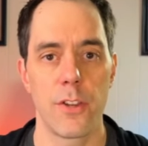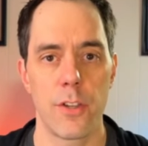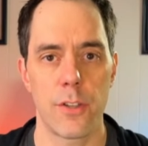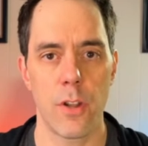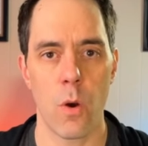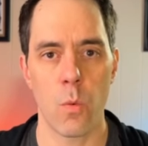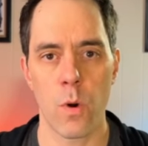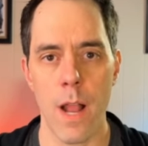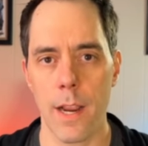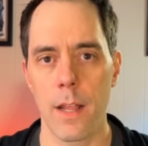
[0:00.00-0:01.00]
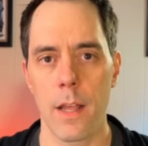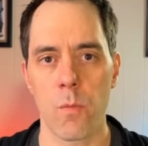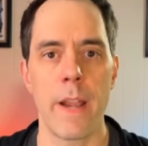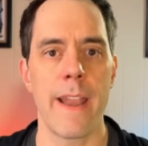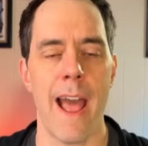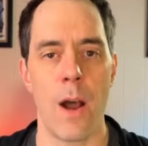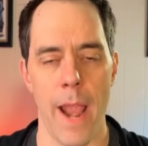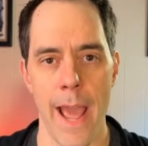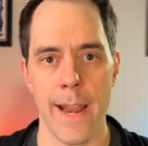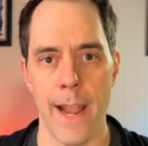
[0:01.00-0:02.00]
So we're not going to right now
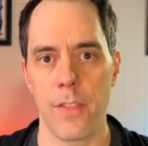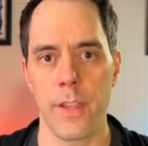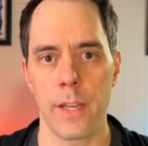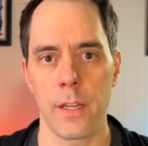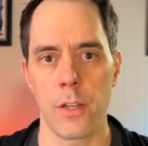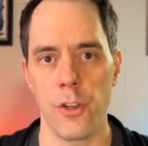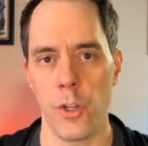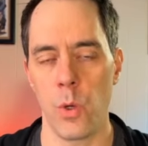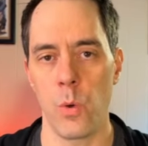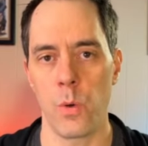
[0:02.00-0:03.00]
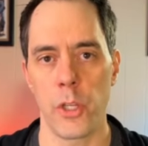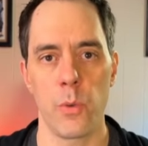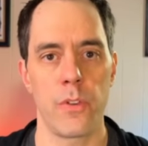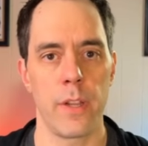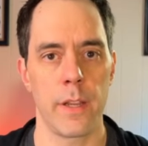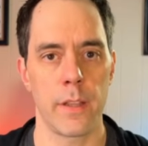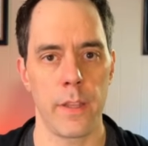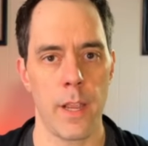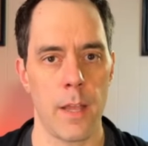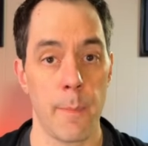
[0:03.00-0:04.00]
add anything new using
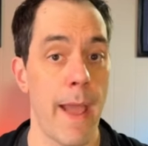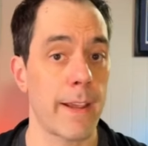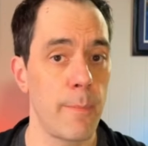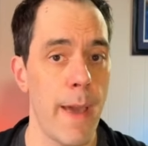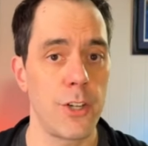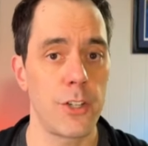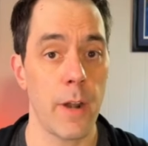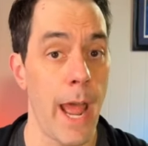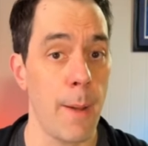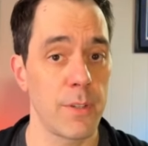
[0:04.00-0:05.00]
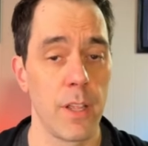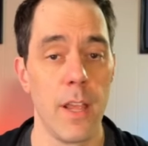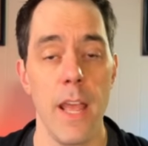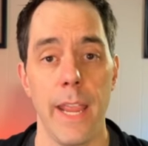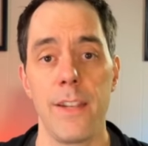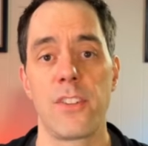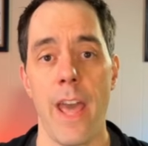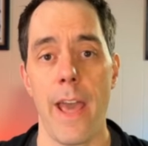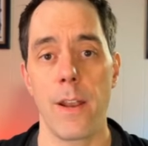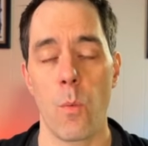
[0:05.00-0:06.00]
the package manager apt.
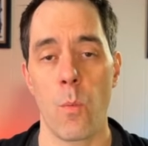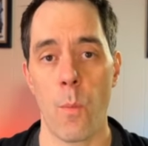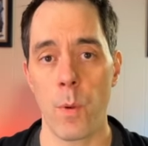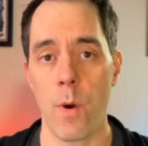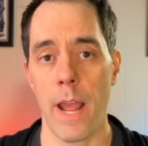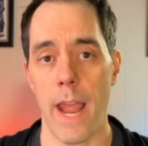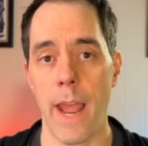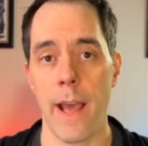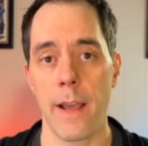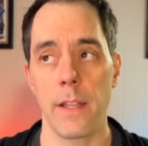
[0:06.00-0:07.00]
Instead, what we want to add